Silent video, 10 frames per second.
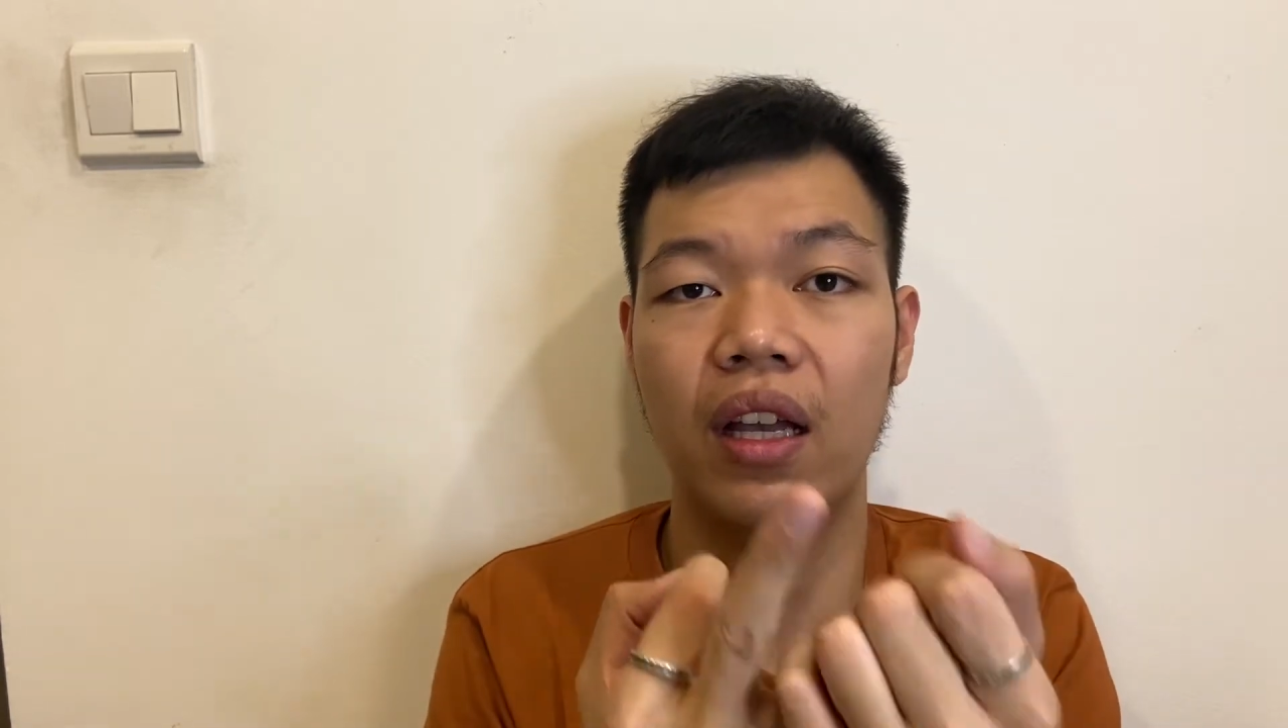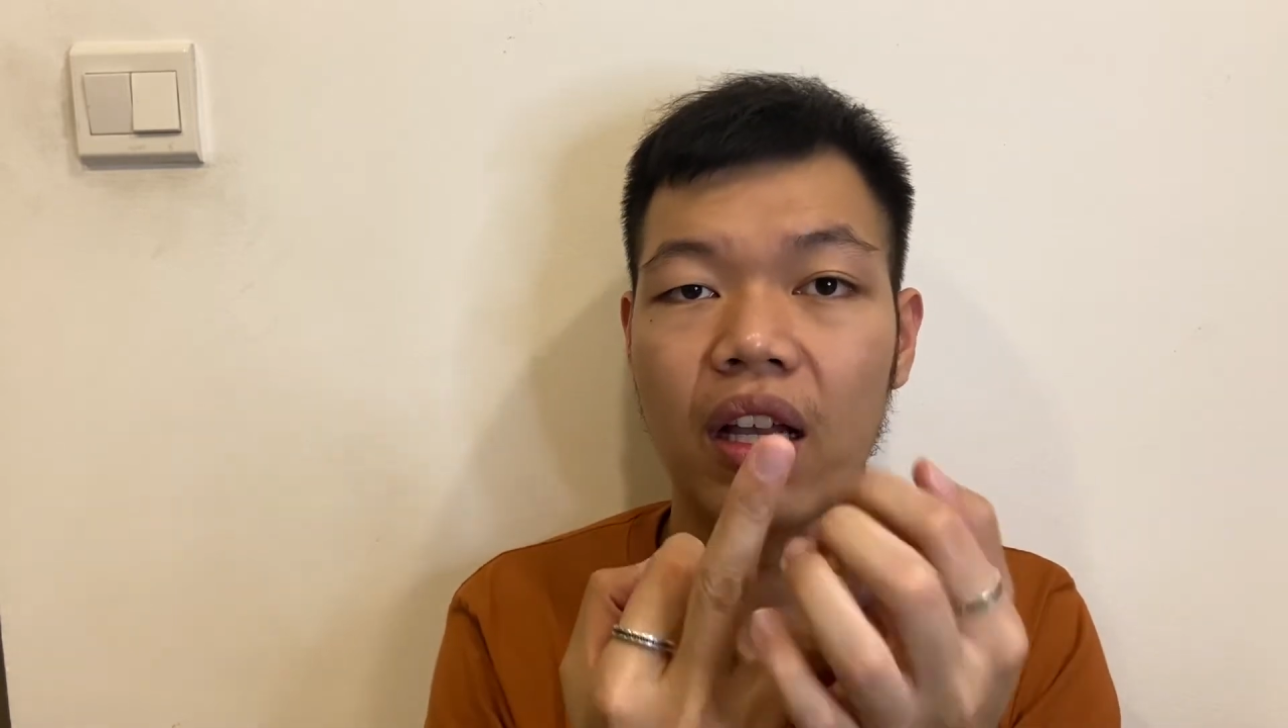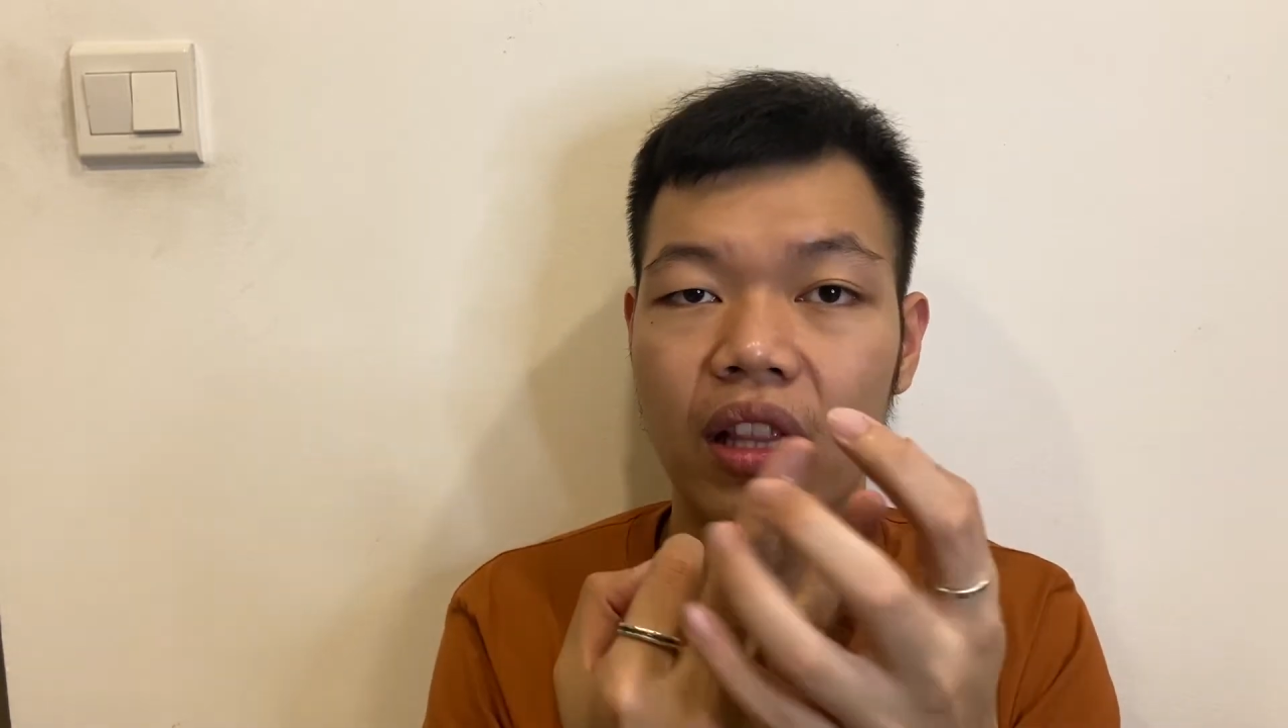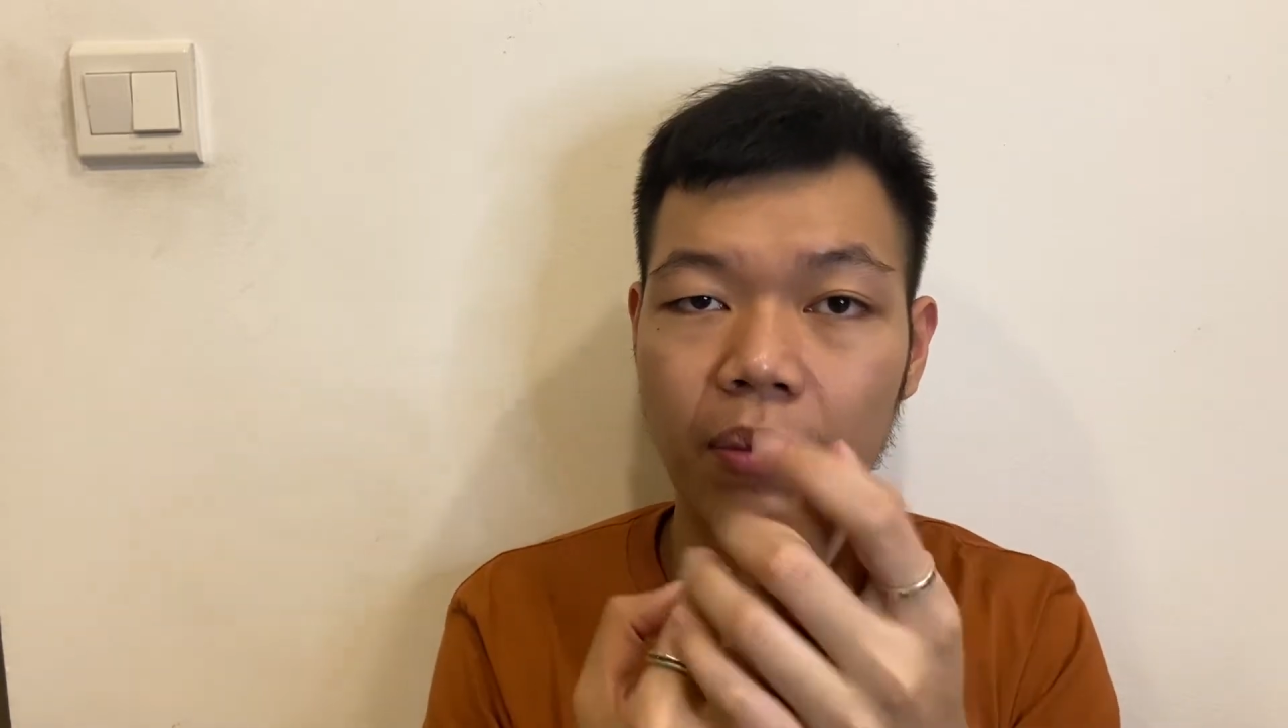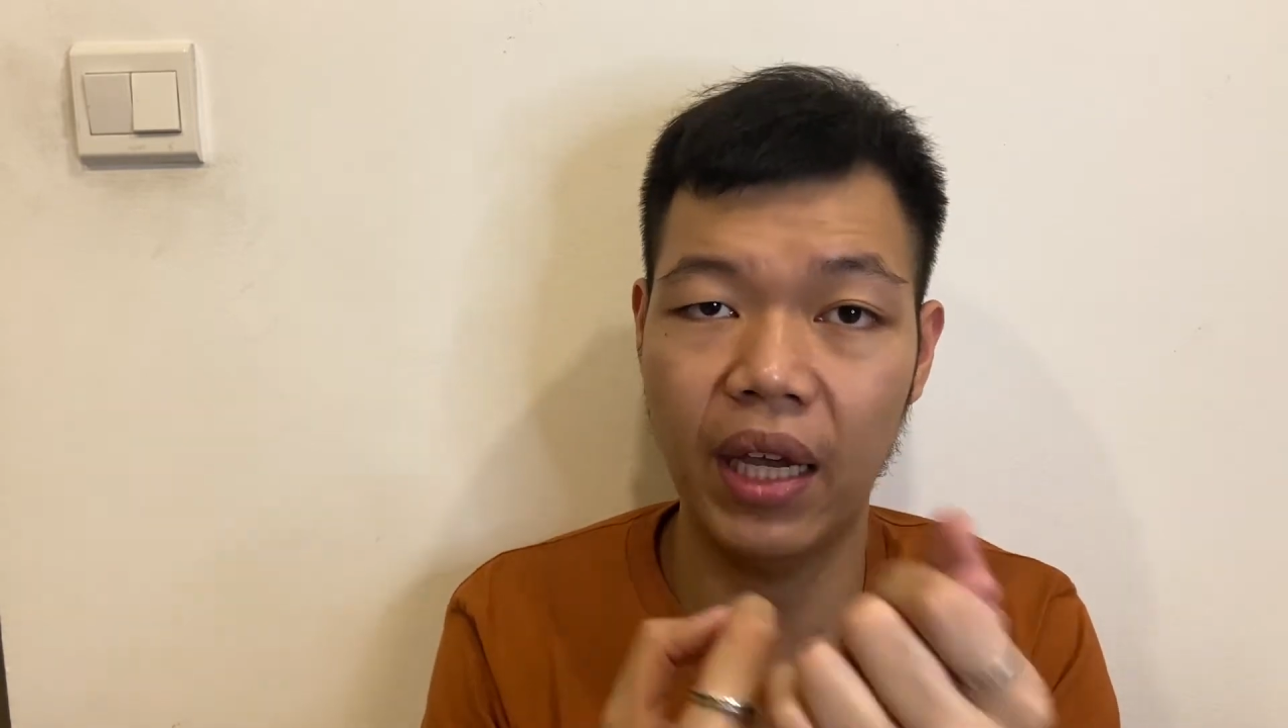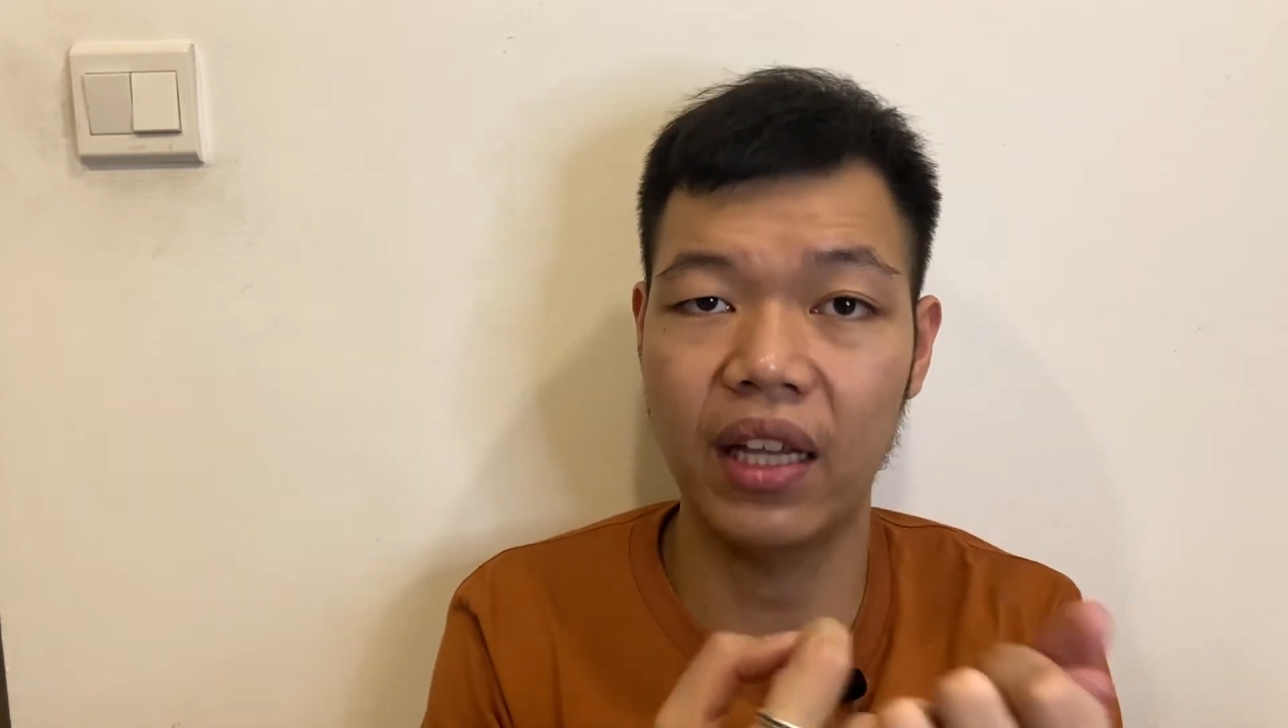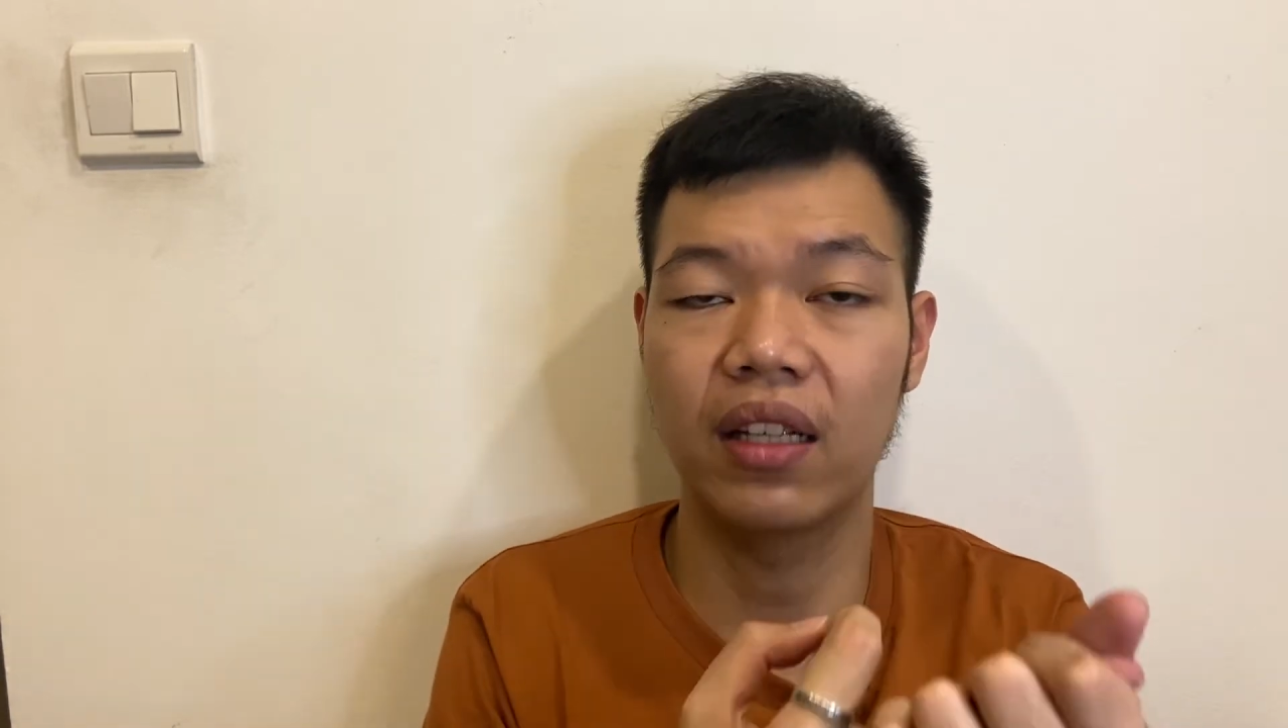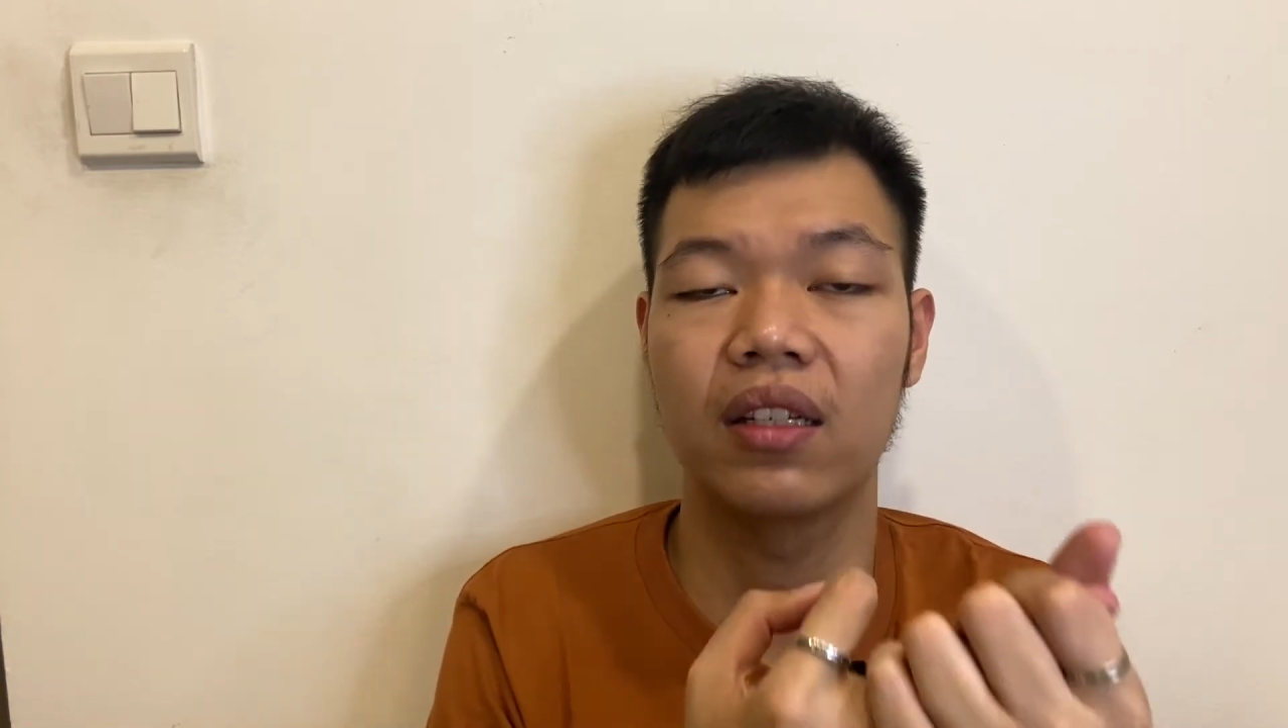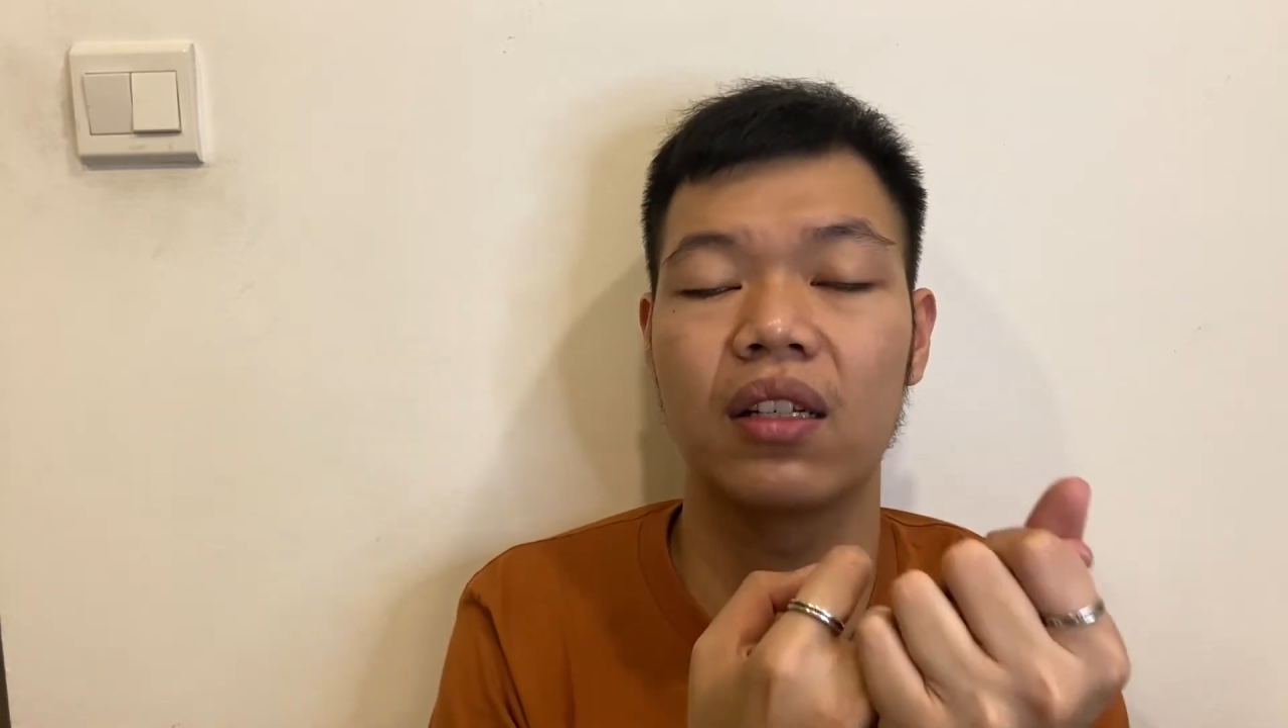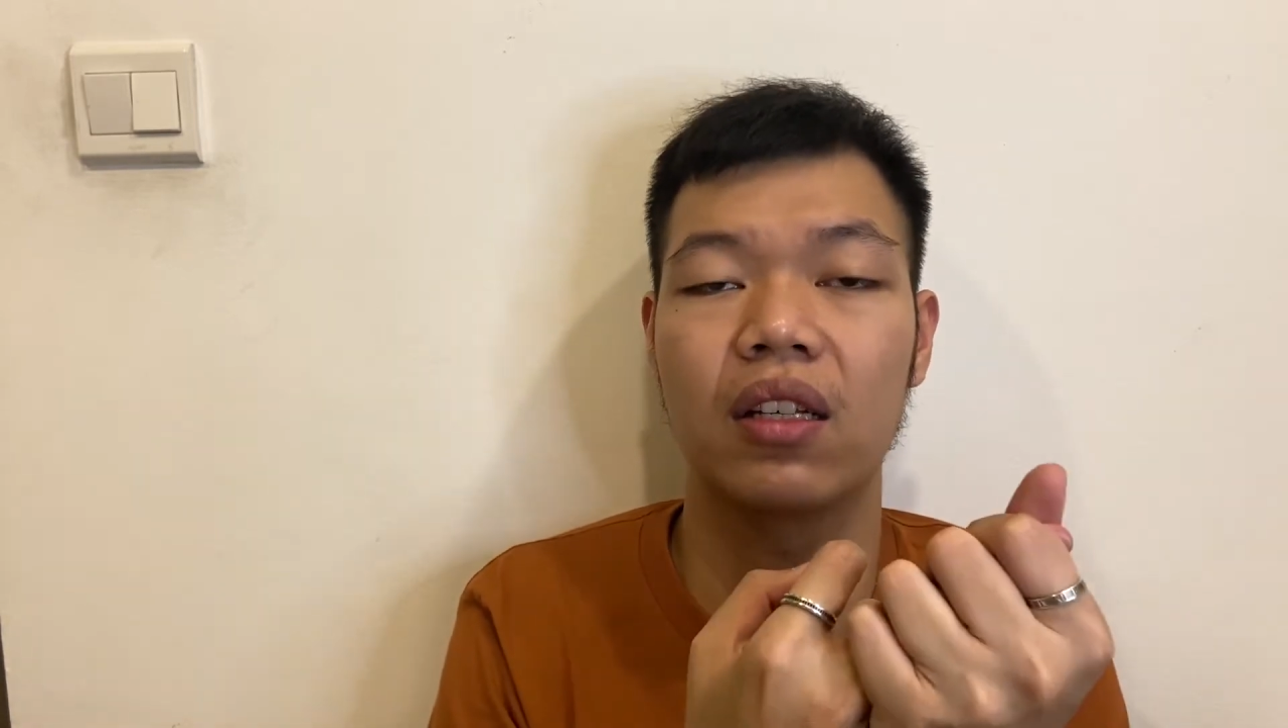and the
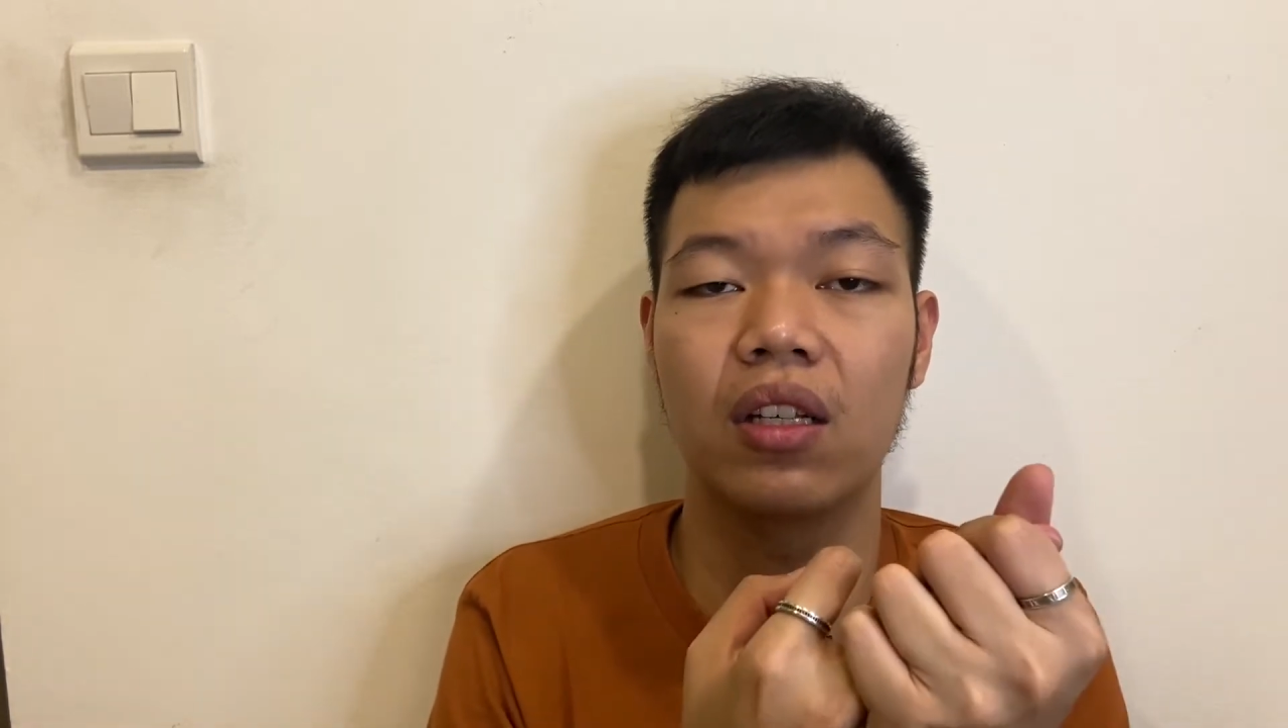banks.